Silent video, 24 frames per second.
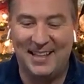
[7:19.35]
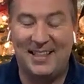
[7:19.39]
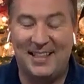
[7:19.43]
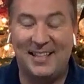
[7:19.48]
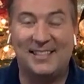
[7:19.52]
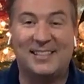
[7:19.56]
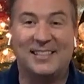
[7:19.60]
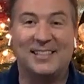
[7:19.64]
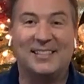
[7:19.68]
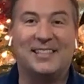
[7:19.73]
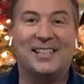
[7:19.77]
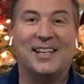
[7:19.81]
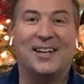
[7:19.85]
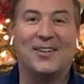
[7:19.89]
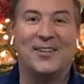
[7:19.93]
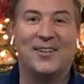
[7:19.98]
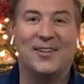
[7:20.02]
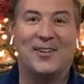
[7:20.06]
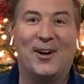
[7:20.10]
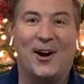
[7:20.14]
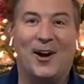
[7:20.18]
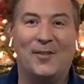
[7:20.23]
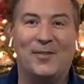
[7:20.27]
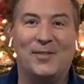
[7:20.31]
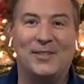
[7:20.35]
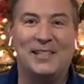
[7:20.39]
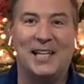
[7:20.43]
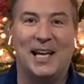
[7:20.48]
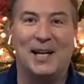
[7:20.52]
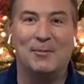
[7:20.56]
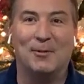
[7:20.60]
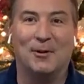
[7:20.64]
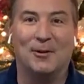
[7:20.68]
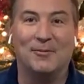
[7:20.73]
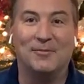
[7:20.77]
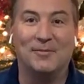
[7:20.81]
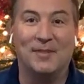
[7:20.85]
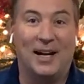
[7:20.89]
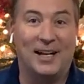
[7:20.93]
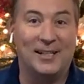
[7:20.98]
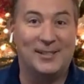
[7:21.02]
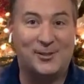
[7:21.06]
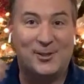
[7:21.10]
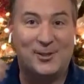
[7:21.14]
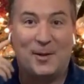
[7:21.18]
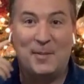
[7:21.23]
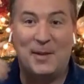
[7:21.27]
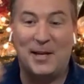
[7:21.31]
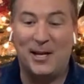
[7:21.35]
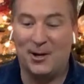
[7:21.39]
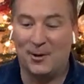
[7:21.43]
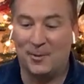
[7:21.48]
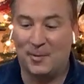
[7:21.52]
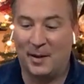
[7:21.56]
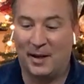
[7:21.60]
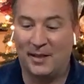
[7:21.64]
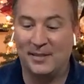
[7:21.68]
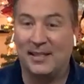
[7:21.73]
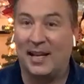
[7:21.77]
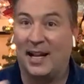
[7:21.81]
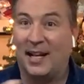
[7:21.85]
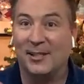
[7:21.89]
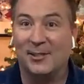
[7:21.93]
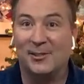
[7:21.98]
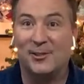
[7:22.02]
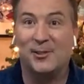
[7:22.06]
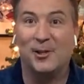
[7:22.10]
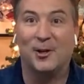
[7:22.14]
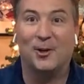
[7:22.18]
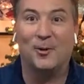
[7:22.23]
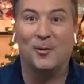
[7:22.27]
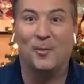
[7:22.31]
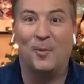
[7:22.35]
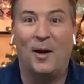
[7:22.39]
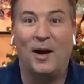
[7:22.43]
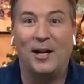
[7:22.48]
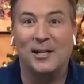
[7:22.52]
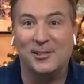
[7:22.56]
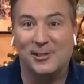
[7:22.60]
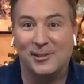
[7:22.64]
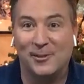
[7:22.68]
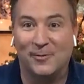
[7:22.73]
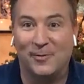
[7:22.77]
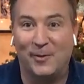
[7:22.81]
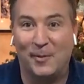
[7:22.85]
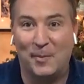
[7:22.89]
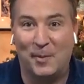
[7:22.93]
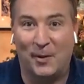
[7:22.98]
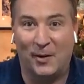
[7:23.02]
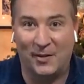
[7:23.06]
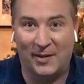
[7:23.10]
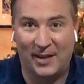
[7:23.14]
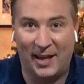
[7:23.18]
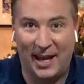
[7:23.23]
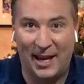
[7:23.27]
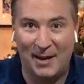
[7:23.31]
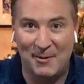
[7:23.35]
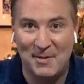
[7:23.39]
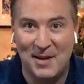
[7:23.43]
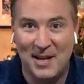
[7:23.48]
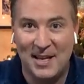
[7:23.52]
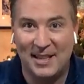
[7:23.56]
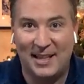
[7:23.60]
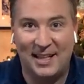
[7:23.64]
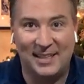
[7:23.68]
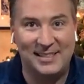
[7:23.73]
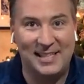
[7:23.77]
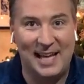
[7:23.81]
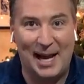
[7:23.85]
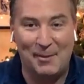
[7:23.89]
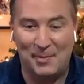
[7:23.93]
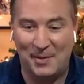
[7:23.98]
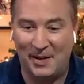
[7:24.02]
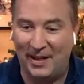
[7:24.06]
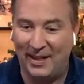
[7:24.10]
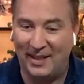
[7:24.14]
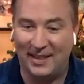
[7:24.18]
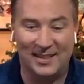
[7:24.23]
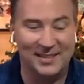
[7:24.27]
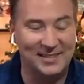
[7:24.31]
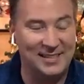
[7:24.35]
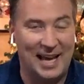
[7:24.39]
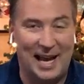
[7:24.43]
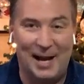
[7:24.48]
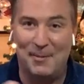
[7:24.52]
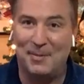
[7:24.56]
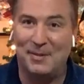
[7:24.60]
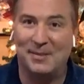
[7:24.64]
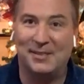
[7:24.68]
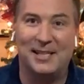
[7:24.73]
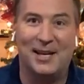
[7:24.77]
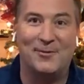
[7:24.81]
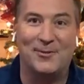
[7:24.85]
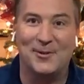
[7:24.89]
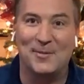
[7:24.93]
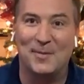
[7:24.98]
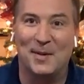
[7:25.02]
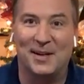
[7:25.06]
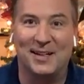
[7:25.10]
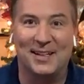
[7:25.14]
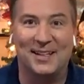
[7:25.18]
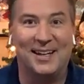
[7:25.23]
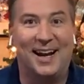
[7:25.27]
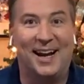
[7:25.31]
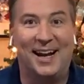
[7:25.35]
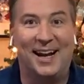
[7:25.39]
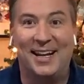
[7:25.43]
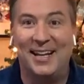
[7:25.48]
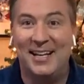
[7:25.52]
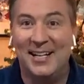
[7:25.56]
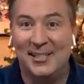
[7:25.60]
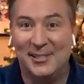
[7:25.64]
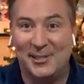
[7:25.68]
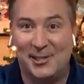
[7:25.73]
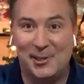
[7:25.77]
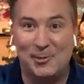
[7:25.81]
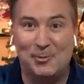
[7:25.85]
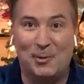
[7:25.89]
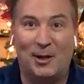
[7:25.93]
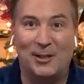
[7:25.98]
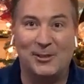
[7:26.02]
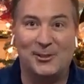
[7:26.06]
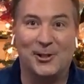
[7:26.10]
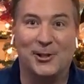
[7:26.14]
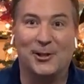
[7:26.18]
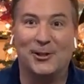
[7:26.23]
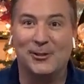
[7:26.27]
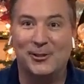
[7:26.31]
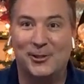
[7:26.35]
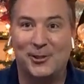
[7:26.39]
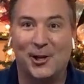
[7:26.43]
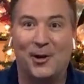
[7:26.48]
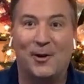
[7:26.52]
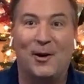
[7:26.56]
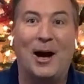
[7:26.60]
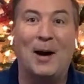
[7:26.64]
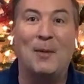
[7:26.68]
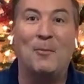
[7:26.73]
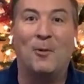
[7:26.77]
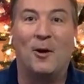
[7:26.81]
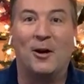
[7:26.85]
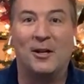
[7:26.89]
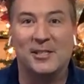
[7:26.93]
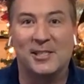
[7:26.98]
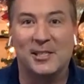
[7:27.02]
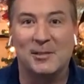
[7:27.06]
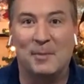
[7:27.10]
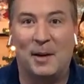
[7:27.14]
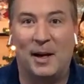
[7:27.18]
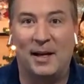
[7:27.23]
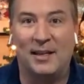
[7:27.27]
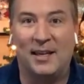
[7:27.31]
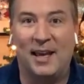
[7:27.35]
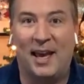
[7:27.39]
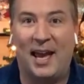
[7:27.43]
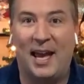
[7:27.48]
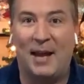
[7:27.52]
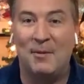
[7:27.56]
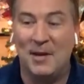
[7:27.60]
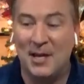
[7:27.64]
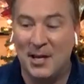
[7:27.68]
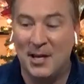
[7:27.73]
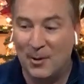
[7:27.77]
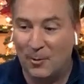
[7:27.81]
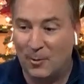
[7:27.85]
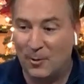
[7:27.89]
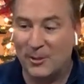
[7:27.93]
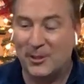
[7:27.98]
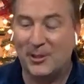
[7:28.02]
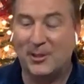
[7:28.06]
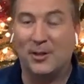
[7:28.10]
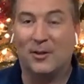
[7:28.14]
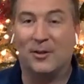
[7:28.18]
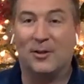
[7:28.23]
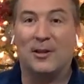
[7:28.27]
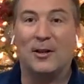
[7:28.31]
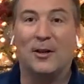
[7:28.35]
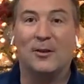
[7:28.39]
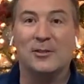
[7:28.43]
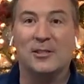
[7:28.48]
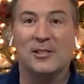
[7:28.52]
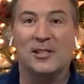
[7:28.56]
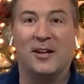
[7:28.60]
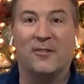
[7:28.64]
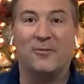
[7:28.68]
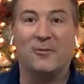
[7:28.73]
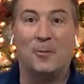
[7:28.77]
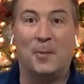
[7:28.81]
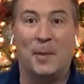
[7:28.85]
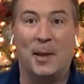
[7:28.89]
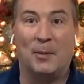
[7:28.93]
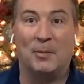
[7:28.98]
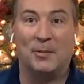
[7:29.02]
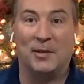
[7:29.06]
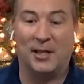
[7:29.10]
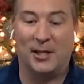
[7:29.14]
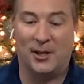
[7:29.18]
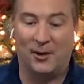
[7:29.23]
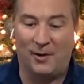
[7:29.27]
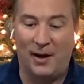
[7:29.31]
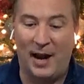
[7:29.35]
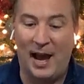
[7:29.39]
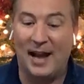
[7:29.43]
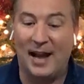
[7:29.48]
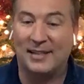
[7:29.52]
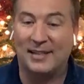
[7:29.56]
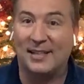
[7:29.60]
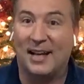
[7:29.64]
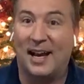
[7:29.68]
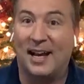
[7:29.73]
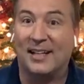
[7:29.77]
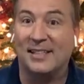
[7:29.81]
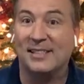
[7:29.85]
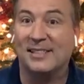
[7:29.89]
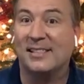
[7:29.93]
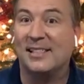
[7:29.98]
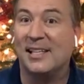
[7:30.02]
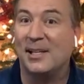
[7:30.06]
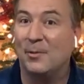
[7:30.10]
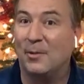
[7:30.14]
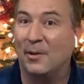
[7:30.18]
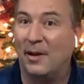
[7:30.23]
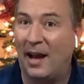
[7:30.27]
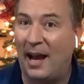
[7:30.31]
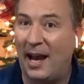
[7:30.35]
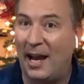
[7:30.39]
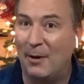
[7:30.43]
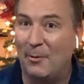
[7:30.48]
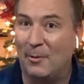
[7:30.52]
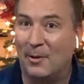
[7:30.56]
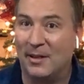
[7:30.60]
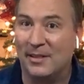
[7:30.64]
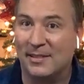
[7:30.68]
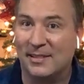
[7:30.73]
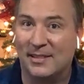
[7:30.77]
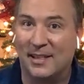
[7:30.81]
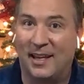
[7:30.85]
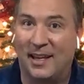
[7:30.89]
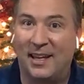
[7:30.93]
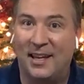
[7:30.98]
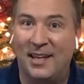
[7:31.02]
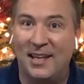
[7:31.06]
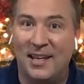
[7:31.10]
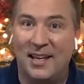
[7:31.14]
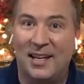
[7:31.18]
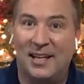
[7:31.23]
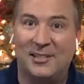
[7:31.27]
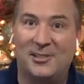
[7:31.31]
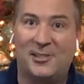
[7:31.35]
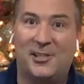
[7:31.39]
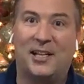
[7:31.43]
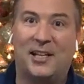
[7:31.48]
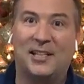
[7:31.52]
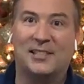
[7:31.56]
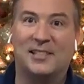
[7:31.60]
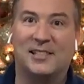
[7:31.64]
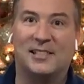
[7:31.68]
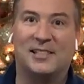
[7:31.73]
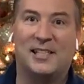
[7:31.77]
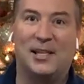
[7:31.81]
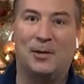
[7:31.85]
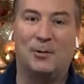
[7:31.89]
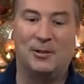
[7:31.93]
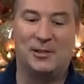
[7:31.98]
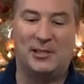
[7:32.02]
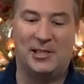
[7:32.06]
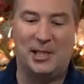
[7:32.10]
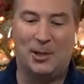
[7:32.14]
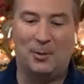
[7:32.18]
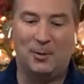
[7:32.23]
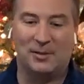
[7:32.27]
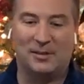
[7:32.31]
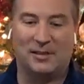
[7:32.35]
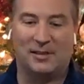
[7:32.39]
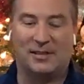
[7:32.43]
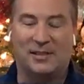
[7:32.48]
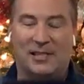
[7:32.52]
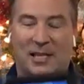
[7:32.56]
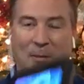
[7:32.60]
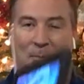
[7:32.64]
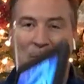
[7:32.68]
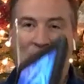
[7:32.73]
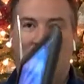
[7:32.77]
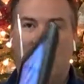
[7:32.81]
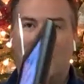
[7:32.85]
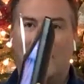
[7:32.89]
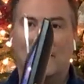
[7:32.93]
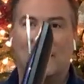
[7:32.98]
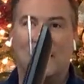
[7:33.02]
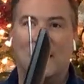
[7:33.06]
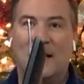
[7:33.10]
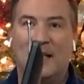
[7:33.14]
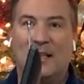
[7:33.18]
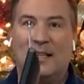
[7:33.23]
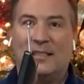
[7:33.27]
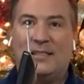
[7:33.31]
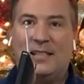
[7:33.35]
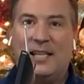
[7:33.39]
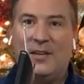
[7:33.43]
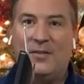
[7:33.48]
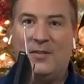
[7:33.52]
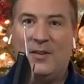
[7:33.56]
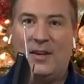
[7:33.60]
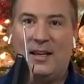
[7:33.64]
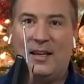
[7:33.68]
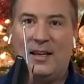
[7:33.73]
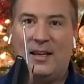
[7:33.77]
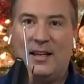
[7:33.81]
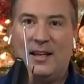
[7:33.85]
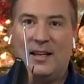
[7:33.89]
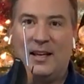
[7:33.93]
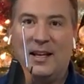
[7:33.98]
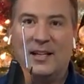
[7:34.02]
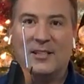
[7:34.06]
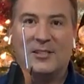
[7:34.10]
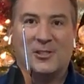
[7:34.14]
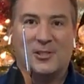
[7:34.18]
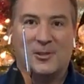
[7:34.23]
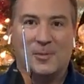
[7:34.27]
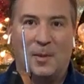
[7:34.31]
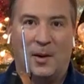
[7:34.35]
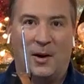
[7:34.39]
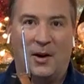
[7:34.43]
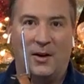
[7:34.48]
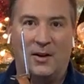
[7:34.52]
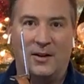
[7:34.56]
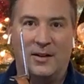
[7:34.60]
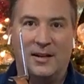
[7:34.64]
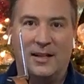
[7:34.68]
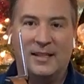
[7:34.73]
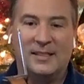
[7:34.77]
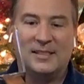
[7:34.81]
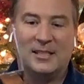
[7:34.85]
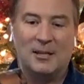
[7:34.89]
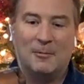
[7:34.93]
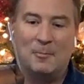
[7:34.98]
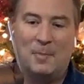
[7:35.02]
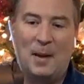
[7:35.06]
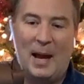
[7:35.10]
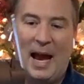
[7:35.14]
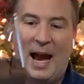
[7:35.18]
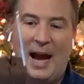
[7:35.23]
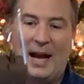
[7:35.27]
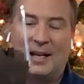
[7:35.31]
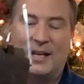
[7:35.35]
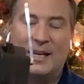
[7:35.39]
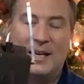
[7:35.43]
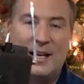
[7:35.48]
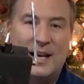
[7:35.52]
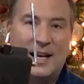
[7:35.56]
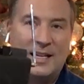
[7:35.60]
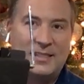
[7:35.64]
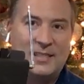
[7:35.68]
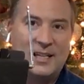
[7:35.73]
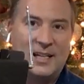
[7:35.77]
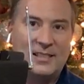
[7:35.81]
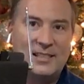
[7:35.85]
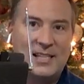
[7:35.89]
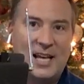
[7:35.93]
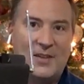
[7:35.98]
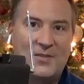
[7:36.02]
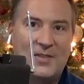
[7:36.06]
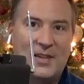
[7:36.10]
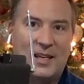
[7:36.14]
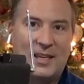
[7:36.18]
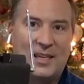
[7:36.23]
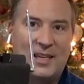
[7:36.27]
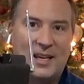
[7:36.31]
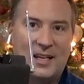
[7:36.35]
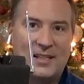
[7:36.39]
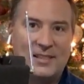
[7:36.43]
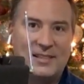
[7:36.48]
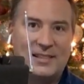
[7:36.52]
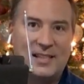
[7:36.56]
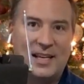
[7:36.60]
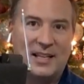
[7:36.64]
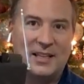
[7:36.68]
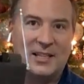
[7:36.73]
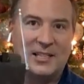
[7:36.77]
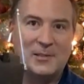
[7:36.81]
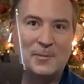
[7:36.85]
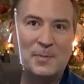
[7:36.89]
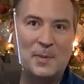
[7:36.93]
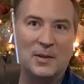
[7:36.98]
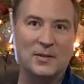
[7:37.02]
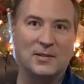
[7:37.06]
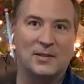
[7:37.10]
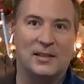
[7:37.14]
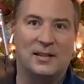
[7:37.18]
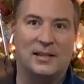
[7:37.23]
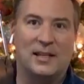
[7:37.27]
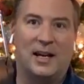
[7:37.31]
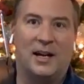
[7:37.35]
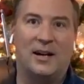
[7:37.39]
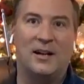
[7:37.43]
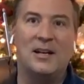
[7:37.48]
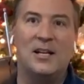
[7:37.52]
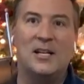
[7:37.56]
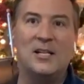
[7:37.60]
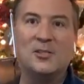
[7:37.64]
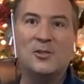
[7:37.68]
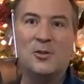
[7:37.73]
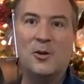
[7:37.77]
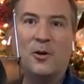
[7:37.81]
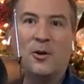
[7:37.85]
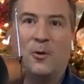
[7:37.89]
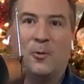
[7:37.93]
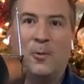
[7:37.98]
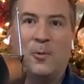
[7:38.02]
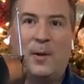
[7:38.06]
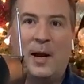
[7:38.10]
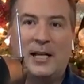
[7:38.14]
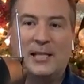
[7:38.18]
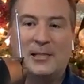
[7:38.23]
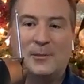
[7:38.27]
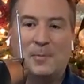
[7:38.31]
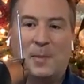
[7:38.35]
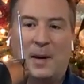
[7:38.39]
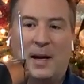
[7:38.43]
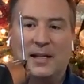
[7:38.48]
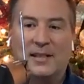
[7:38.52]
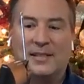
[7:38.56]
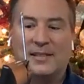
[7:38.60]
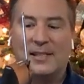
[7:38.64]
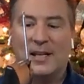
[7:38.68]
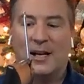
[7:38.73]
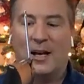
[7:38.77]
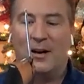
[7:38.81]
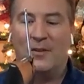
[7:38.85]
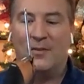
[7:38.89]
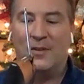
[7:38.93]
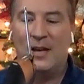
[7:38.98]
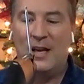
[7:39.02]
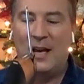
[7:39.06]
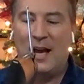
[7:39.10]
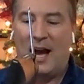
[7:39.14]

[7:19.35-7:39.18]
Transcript: This can sit on the coffee table. I still have my earbuds. I can still watch the football game that's happening, and this happens every Monday night. She's watching her show. I'm watching my game we're still close enough to be able to interact. I can see what I want to see, and she gets to see what she wants to see because the TV, it's small, it's compact. It does have that kickstand that's built in there, so it'll rest by itself.